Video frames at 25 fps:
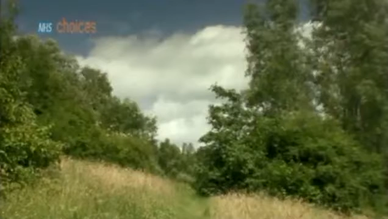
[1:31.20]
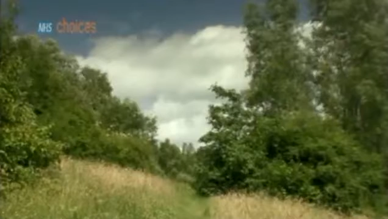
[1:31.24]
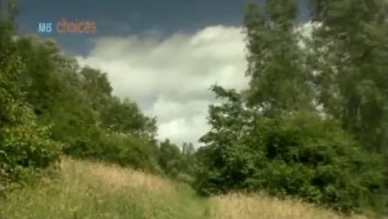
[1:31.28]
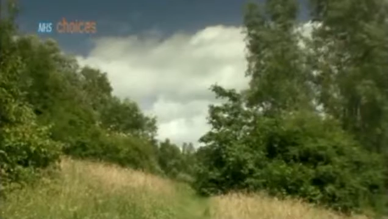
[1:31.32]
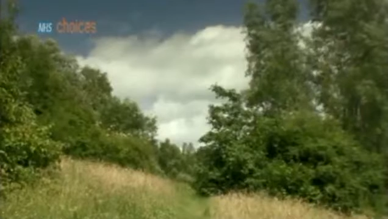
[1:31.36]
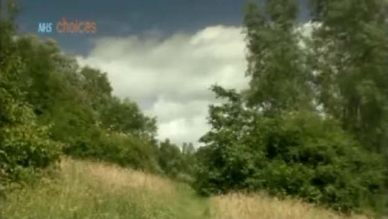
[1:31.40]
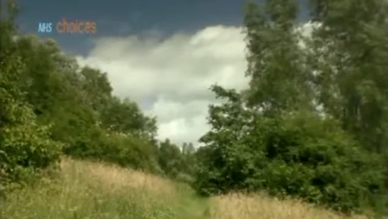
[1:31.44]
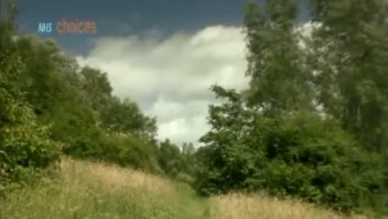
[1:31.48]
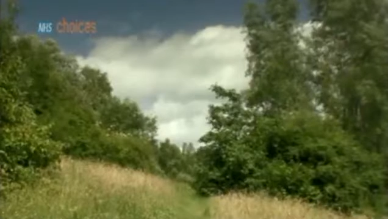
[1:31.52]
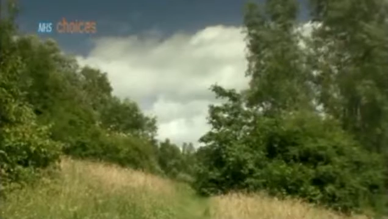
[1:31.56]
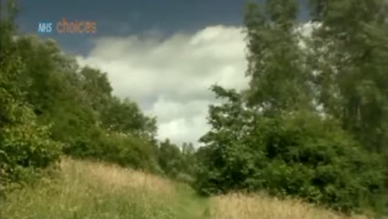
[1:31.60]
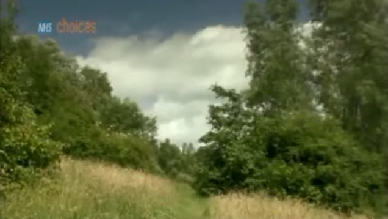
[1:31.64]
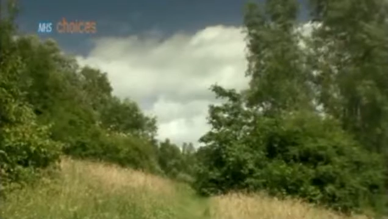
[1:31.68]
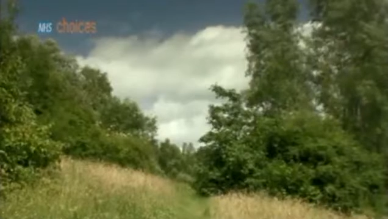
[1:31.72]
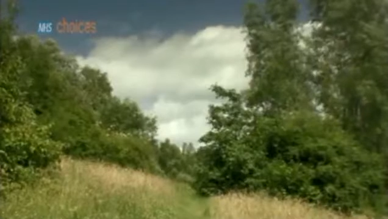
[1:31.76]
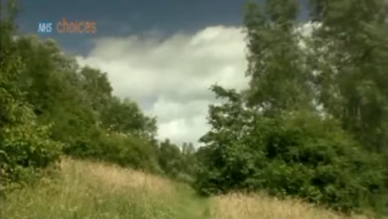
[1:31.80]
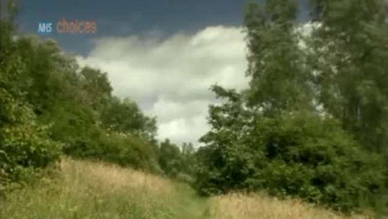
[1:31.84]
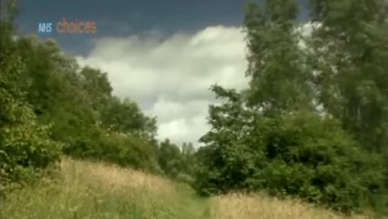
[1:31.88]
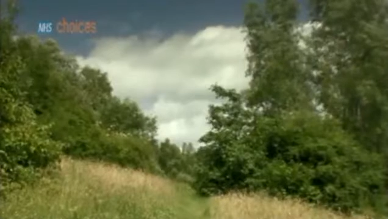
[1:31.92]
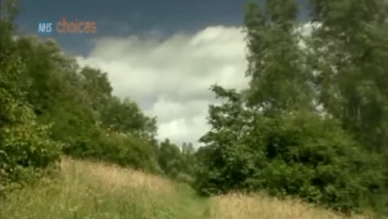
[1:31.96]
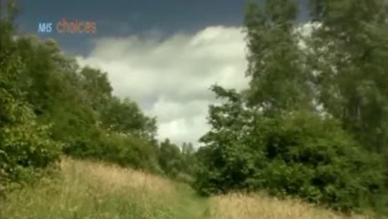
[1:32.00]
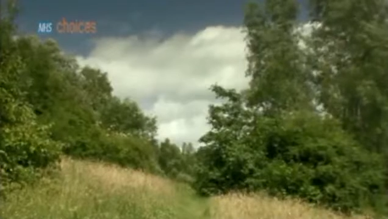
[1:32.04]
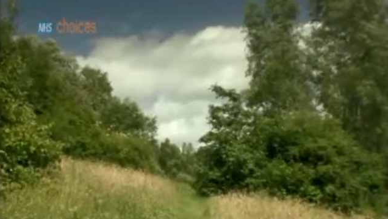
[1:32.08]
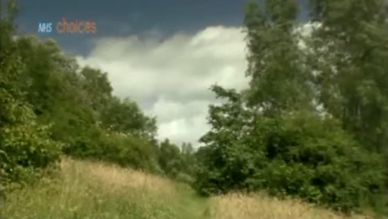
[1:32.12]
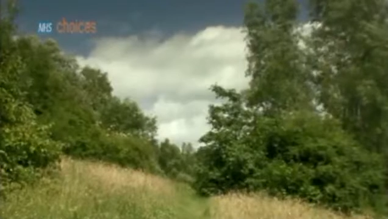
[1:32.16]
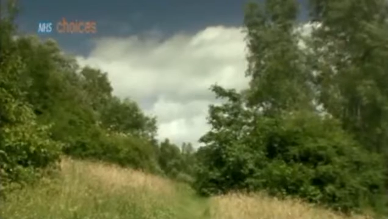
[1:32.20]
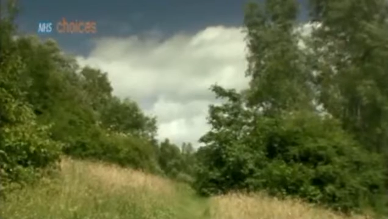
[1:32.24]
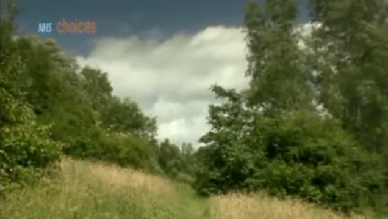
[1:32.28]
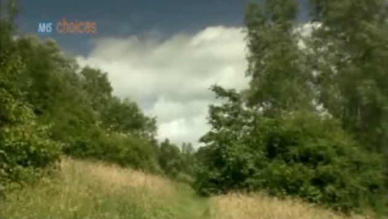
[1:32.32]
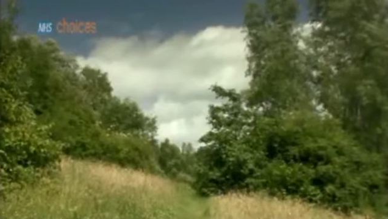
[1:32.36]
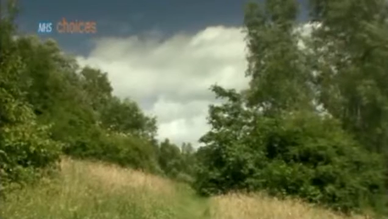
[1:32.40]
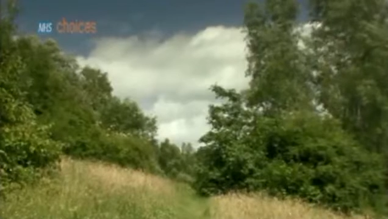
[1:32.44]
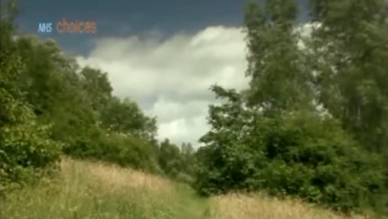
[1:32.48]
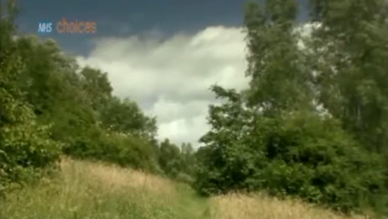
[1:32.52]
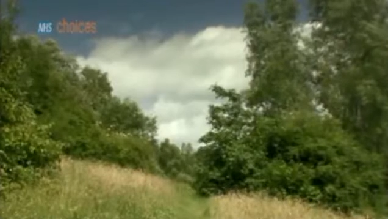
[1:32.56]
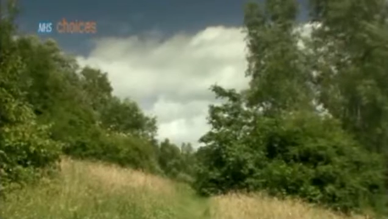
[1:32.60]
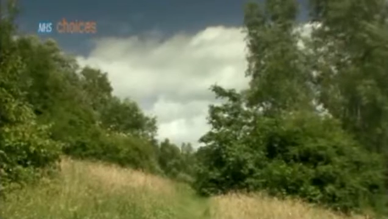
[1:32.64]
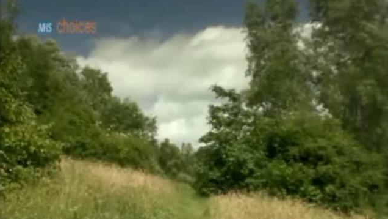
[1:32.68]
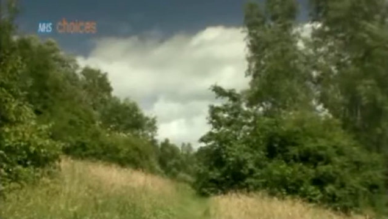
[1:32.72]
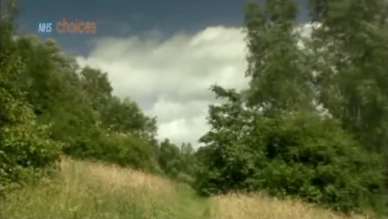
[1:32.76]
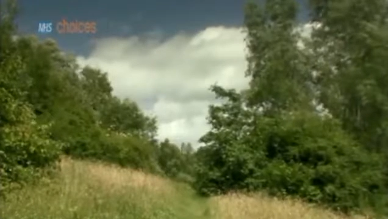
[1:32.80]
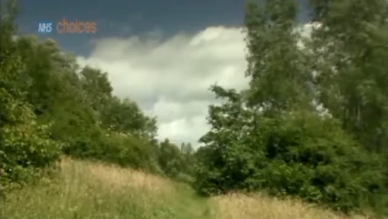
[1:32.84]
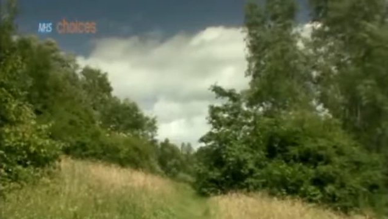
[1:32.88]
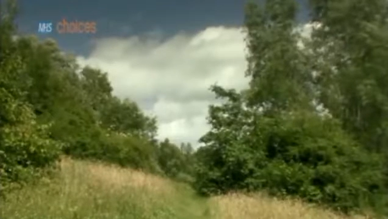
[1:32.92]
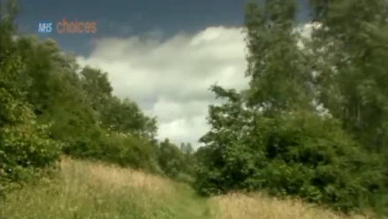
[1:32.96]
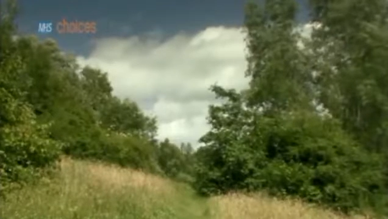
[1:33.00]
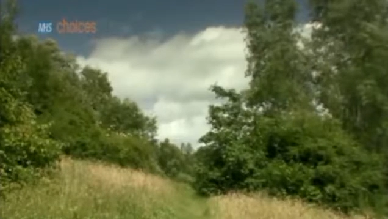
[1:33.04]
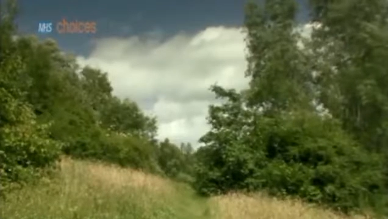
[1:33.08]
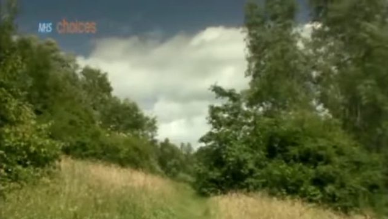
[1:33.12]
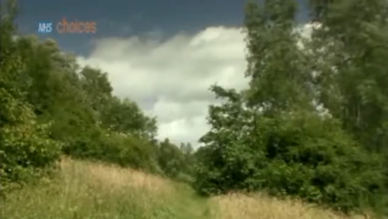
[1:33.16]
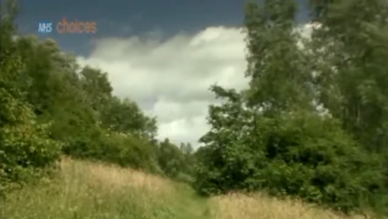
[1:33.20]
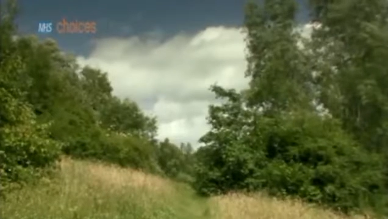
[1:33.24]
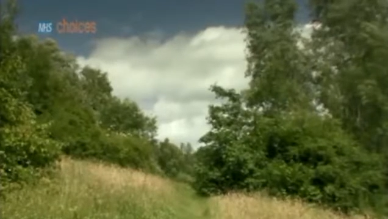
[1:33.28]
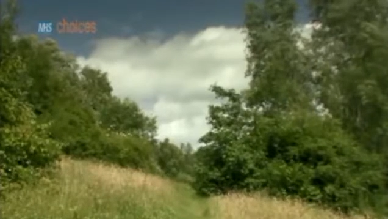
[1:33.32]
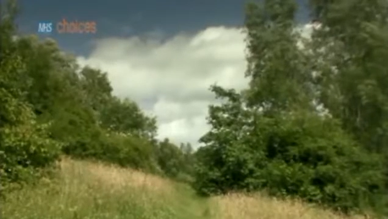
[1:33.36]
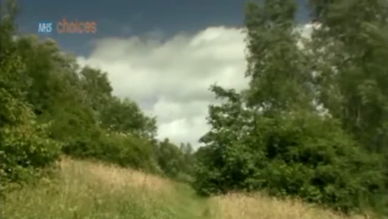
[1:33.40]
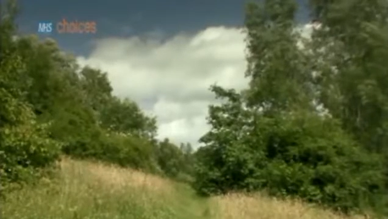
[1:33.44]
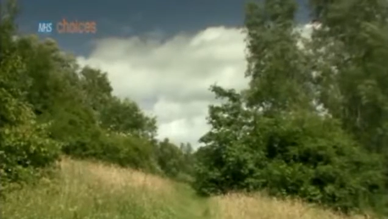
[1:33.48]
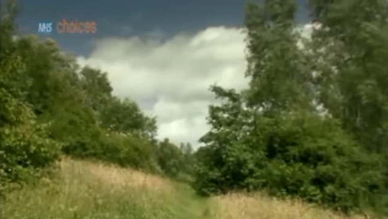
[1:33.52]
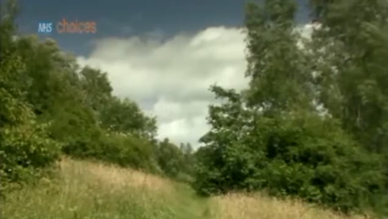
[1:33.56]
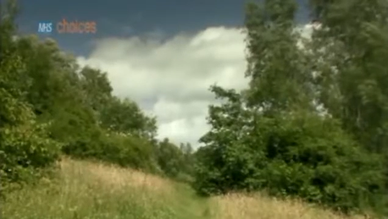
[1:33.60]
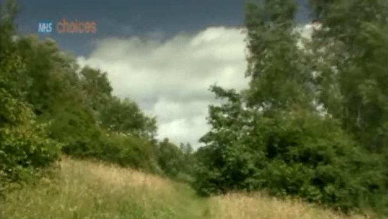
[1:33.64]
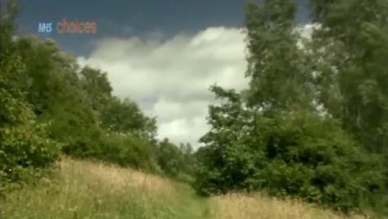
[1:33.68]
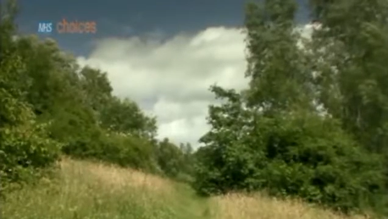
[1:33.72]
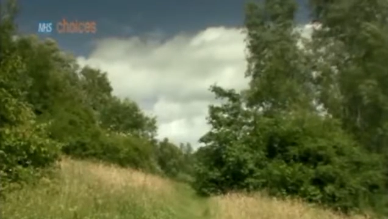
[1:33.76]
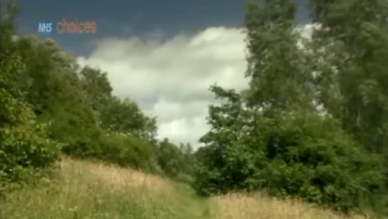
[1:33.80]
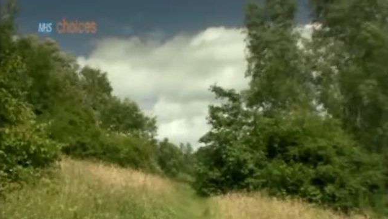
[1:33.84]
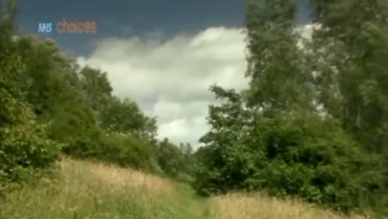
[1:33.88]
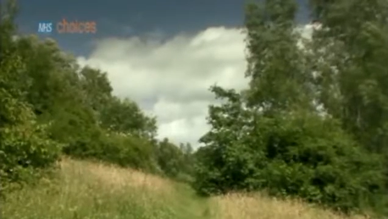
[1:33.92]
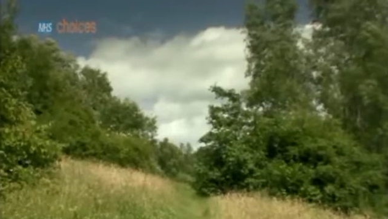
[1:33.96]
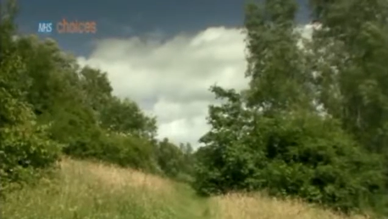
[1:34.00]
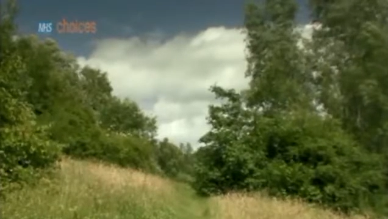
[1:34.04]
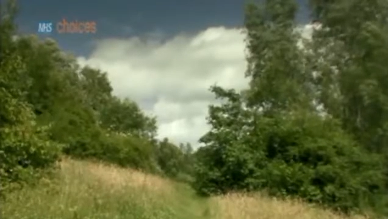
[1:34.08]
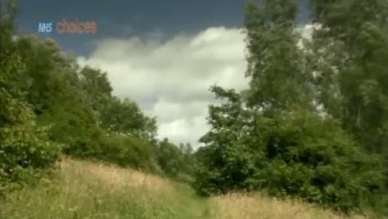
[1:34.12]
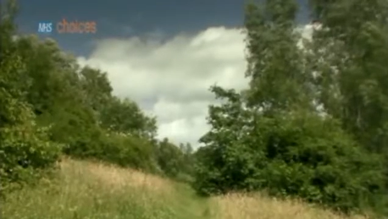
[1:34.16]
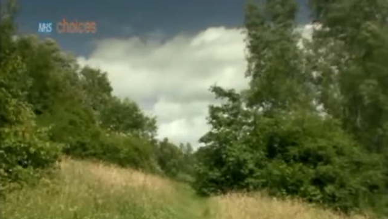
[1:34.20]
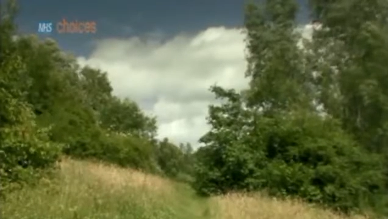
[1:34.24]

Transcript: [unreadable: no face in view]